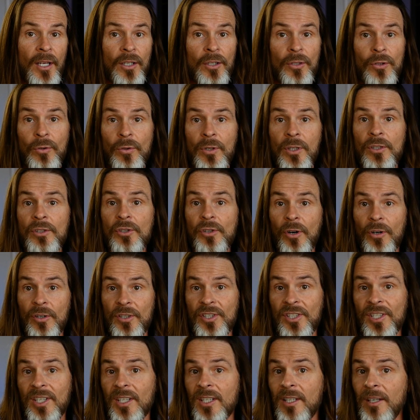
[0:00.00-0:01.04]
you can charge
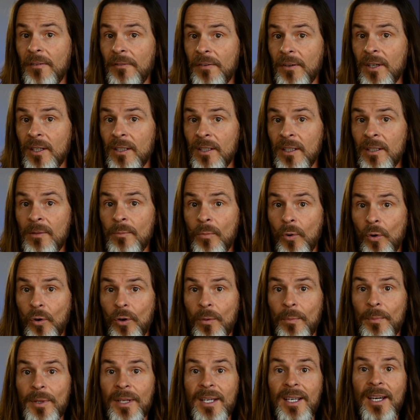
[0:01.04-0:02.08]
significantly more
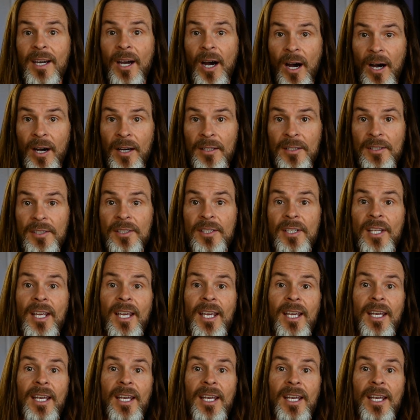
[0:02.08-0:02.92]
because